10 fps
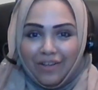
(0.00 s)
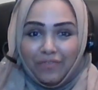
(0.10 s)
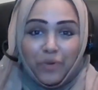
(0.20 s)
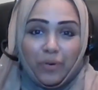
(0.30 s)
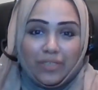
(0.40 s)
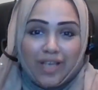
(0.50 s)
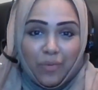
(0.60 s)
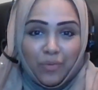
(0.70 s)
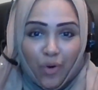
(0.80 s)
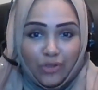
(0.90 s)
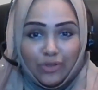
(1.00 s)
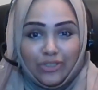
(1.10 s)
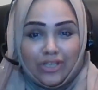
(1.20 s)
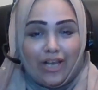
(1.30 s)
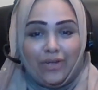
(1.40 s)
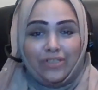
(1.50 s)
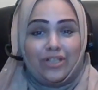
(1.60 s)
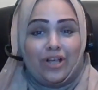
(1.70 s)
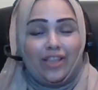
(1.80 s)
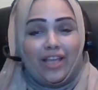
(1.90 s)
viewers, I would want to tell you,
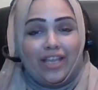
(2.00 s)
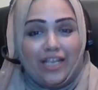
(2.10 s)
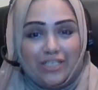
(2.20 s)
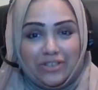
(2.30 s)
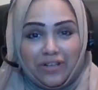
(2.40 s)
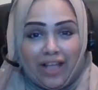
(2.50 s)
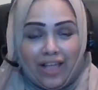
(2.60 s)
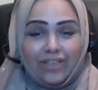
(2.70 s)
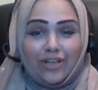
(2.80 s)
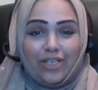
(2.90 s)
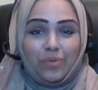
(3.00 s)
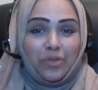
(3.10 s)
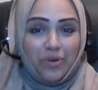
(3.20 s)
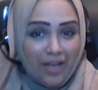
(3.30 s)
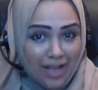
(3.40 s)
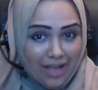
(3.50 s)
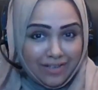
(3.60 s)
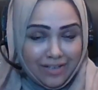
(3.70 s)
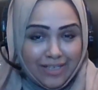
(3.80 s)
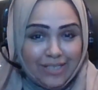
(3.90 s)
it's not that easy to get in touch with
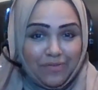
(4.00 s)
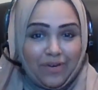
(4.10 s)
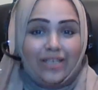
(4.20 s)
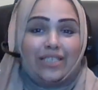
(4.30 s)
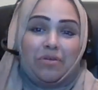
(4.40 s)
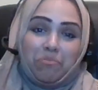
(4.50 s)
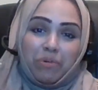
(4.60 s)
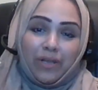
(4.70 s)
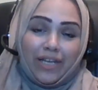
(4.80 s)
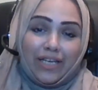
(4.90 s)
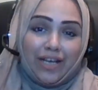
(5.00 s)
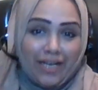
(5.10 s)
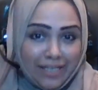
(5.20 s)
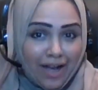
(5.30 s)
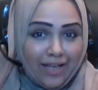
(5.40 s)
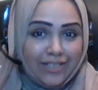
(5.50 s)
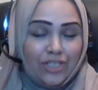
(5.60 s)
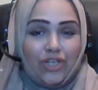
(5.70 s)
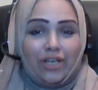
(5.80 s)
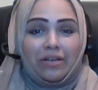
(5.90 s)
Rayan. He's a very simple and a
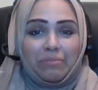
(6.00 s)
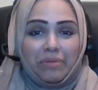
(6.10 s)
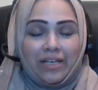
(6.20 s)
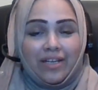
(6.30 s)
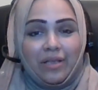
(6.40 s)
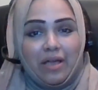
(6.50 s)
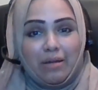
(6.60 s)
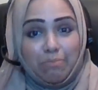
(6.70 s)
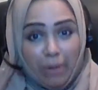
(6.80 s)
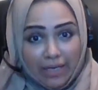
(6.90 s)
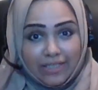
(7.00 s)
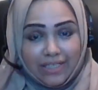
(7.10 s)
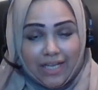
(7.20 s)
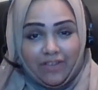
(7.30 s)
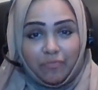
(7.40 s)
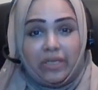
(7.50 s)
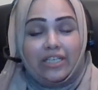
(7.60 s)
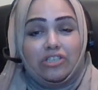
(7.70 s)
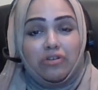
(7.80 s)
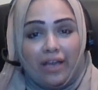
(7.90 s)
kind-hearted gentleman, but I've
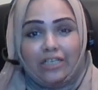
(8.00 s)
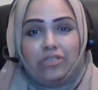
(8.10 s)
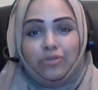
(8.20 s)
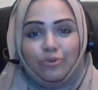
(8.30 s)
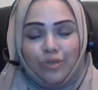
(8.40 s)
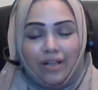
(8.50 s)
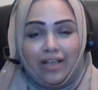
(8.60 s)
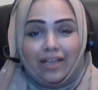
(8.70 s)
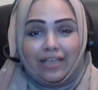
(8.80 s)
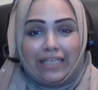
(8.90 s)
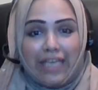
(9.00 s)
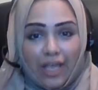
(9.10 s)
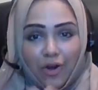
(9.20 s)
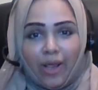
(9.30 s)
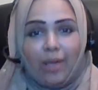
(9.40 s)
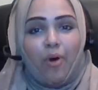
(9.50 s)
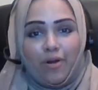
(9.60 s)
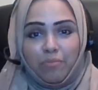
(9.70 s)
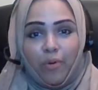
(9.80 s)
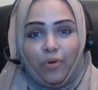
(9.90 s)
been trying to get him
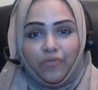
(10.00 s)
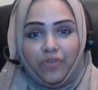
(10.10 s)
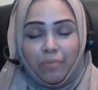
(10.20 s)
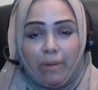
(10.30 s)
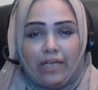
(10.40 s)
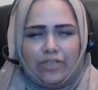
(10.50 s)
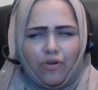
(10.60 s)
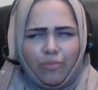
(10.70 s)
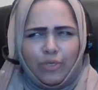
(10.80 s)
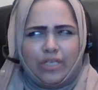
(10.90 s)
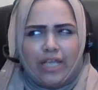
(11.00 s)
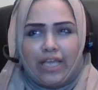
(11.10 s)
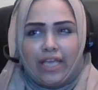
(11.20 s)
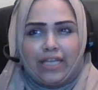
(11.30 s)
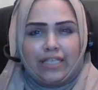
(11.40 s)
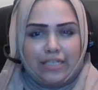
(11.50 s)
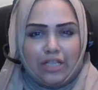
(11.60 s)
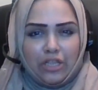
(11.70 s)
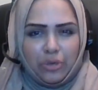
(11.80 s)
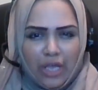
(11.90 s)
on board from past almost, like I can say,
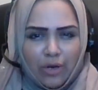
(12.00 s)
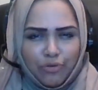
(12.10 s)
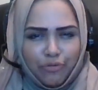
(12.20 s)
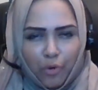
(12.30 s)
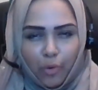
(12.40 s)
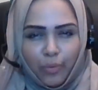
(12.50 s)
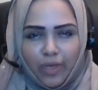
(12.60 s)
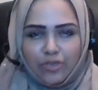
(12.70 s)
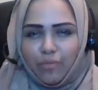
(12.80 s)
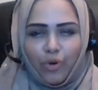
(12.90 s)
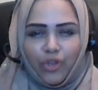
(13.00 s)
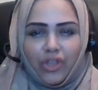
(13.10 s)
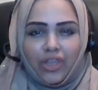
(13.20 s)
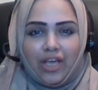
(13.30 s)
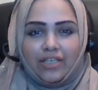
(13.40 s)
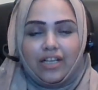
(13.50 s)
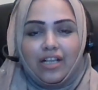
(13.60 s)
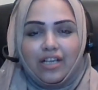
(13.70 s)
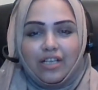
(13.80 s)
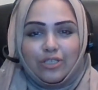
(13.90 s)
3 to 4 weeks or more than that.
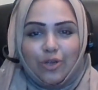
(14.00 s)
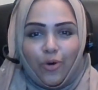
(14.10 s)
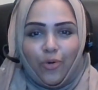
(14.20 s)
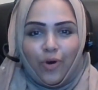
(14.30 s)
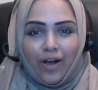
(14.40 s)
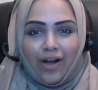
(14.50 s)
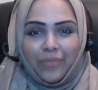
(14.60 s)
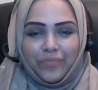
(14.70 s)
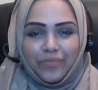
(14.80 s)
So uh,